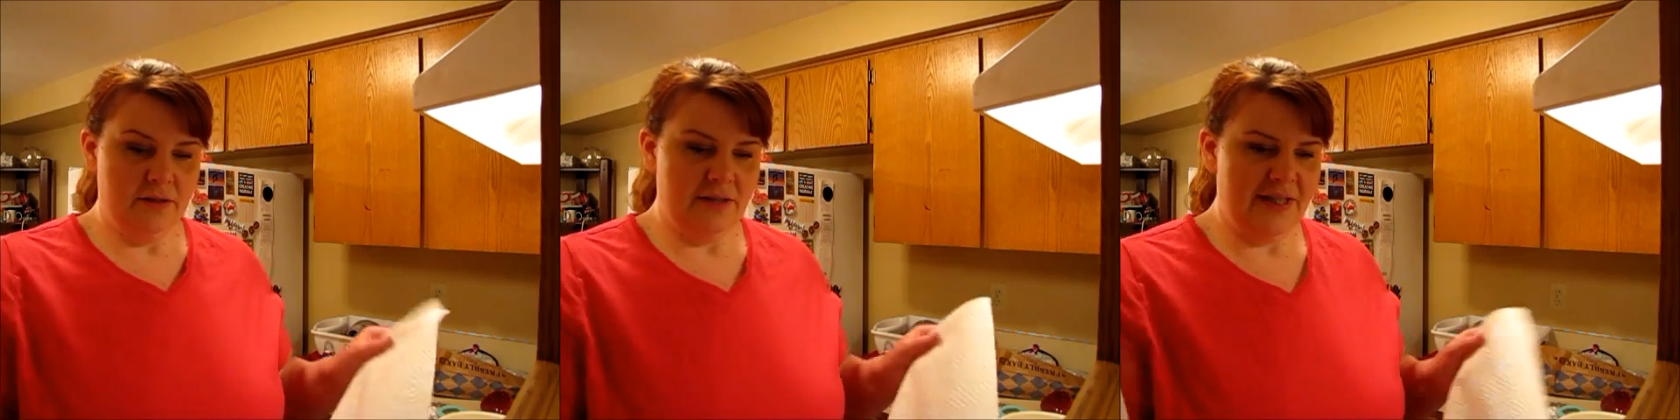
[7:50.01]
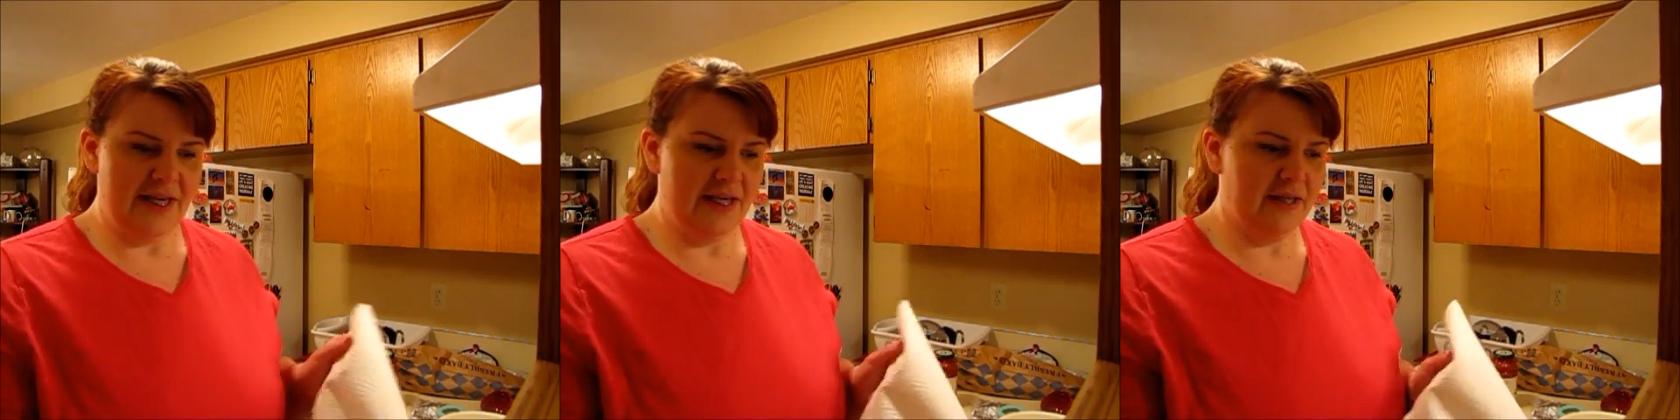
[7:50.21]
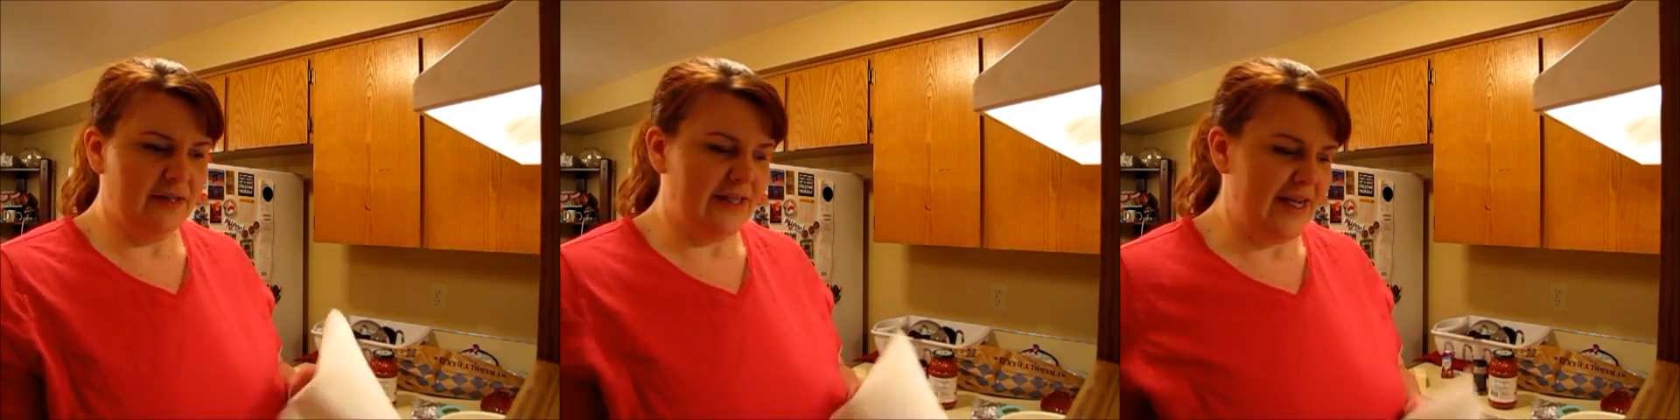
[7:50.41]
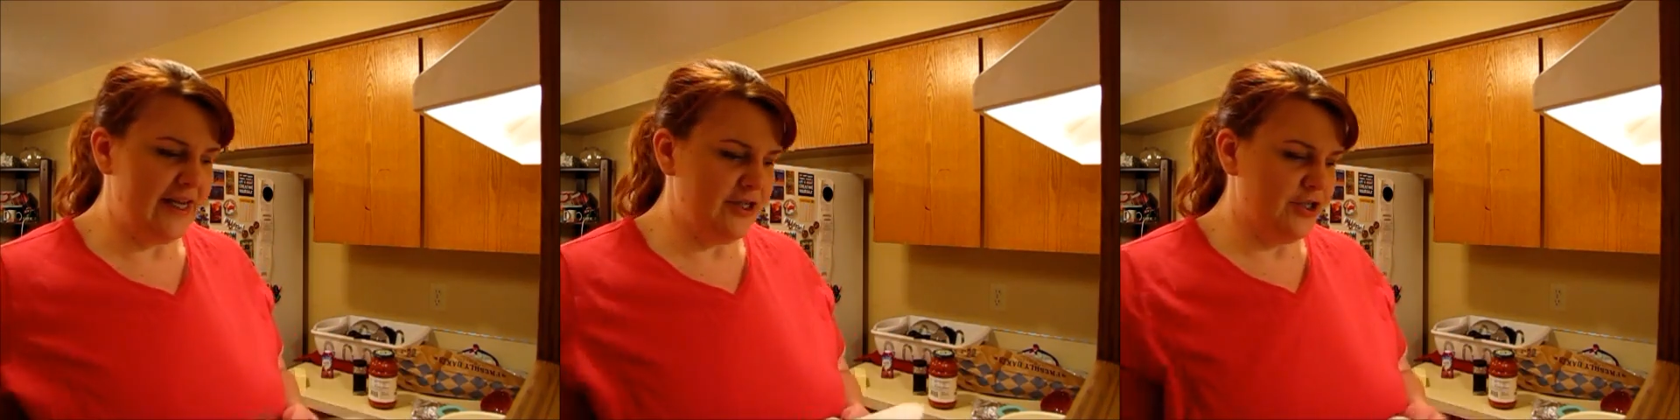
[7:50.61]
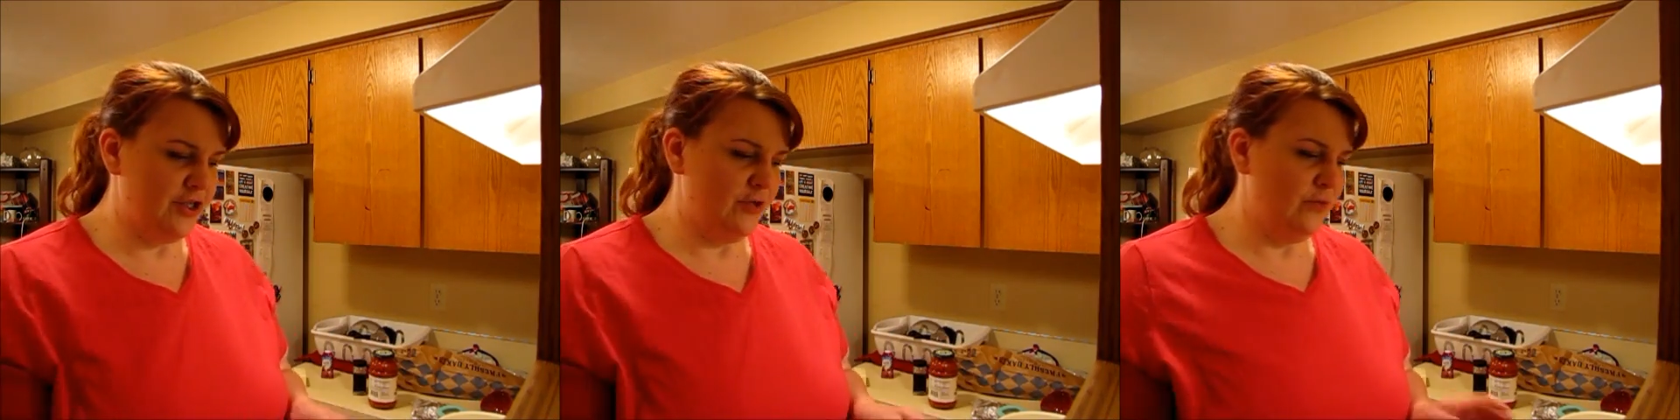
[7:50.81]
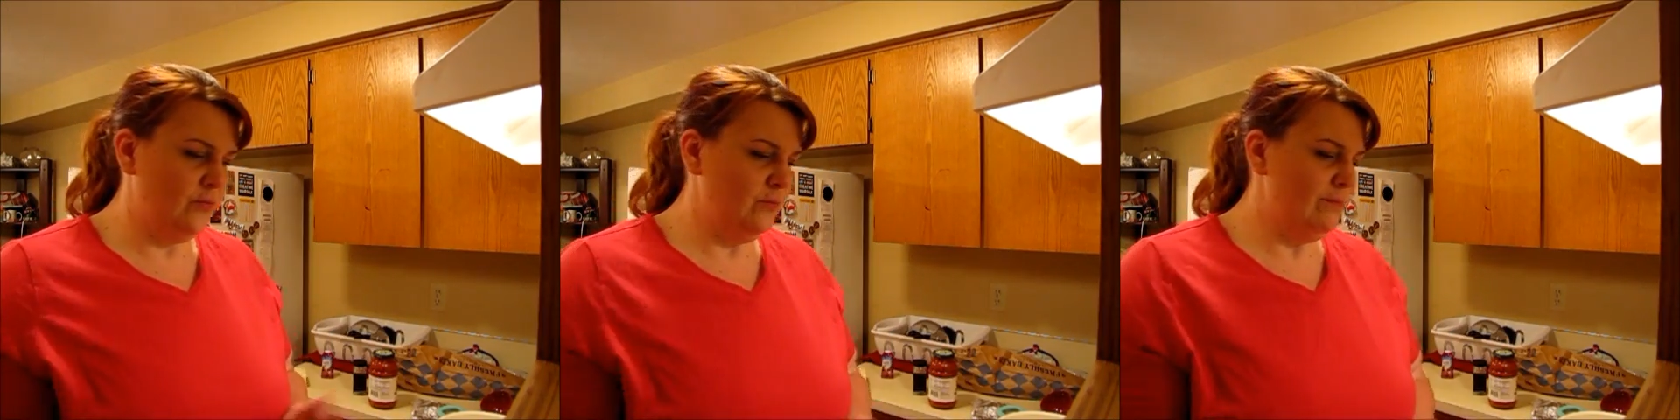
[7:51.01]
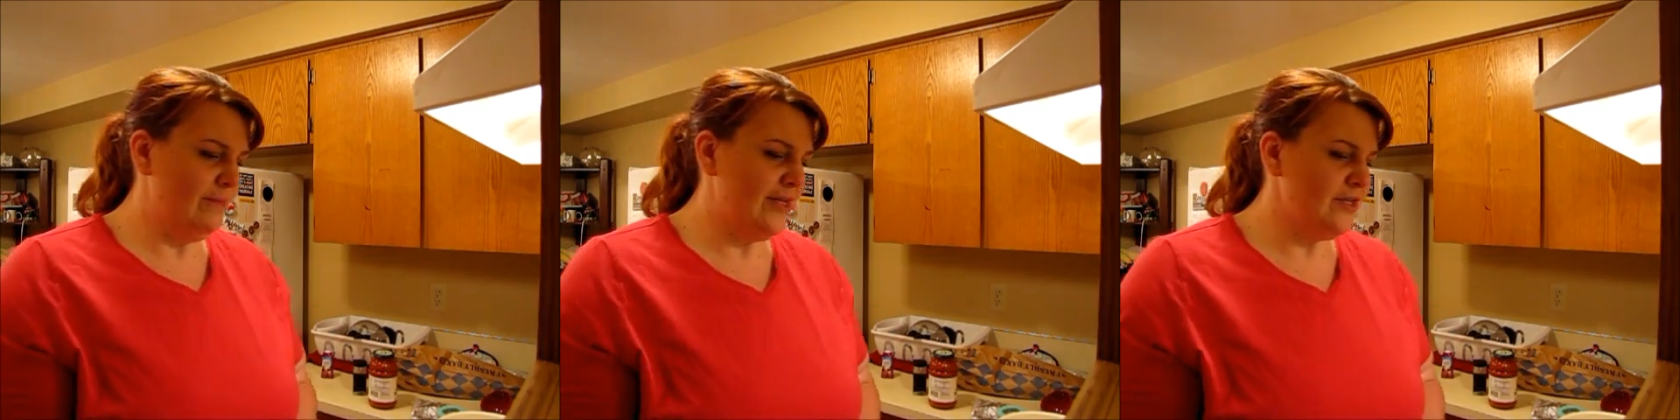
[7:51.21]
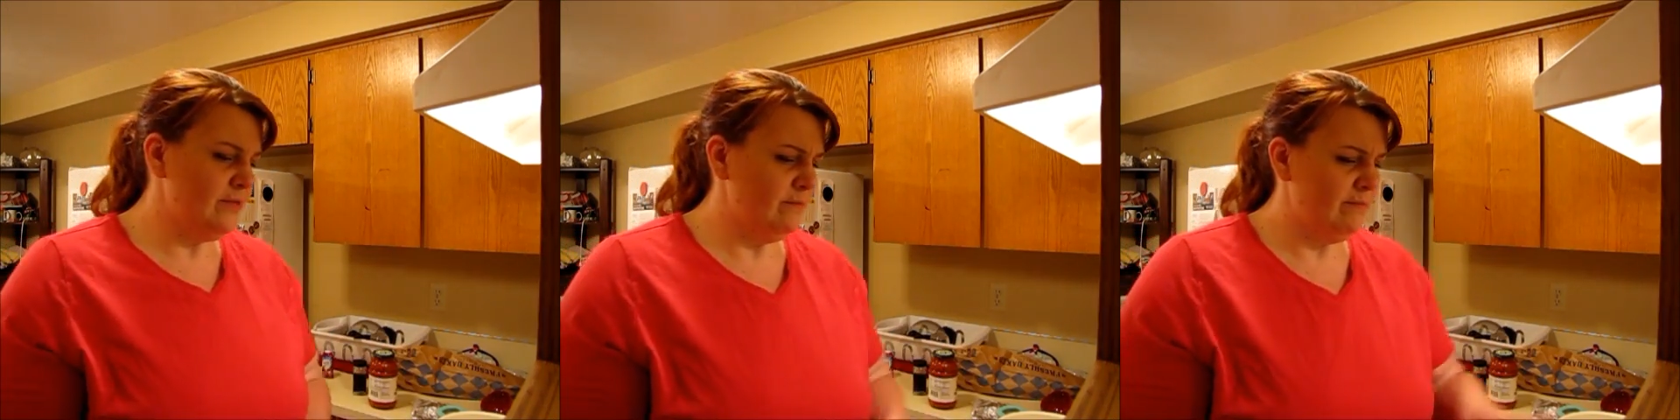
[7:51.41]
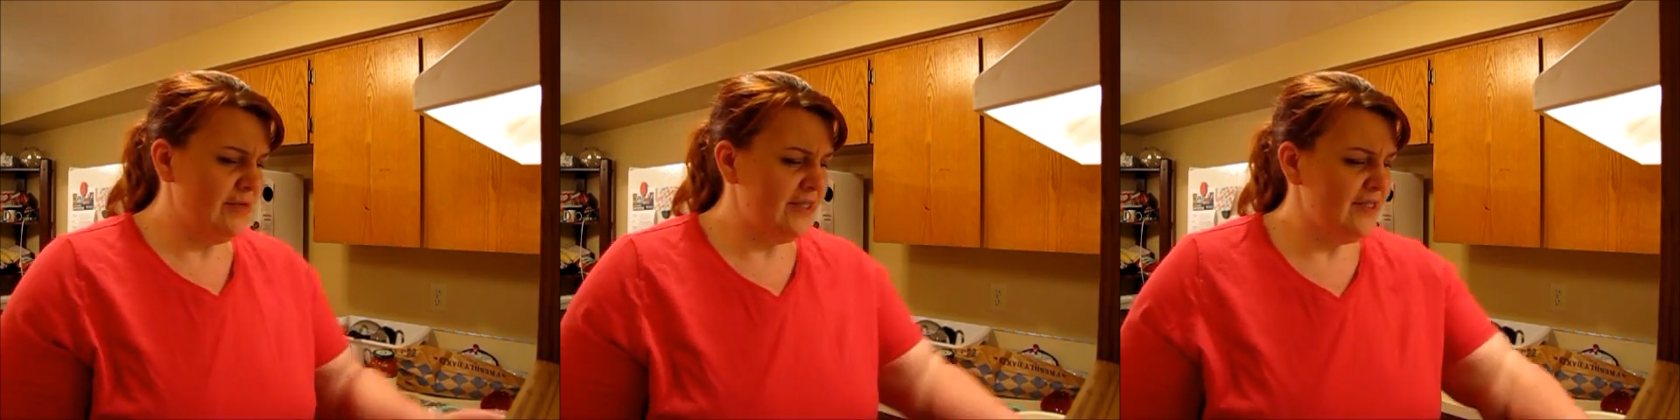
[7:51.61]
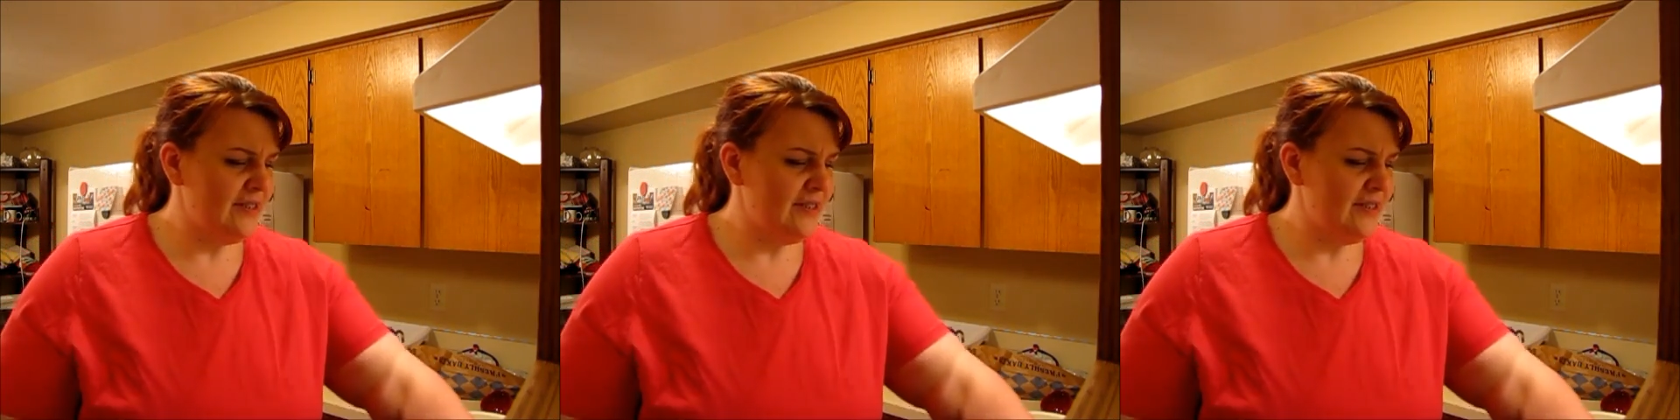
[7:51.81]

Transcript: think late June, mid